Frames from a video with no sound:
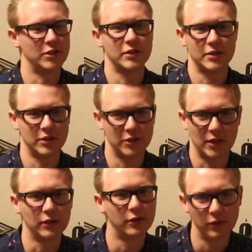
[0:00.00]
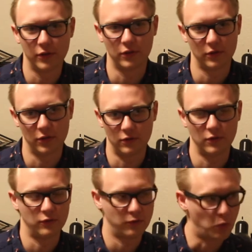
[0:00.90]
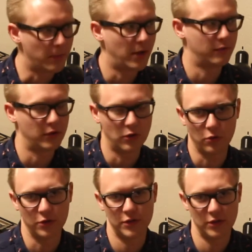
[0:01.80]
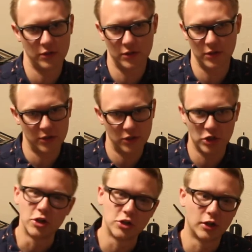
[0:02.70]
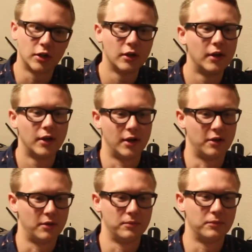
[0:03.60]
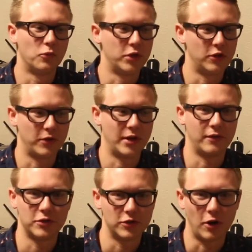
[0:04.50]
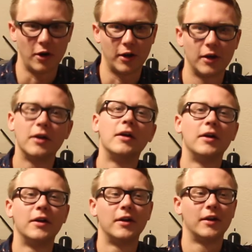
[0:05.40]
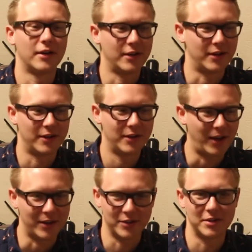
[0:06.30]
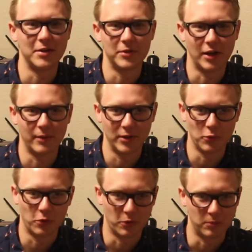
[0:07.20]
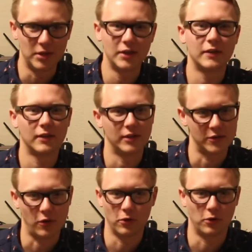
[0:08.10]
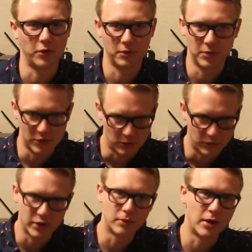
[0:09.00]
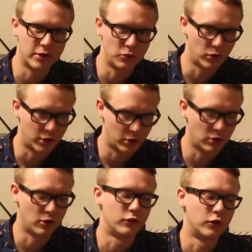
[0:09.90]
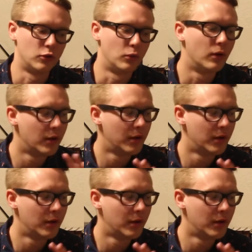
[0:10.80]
this, just that literally the format of the course is changing. We don't have to talk at the same time anymore or meet. It's all going to be sort of independent work on you,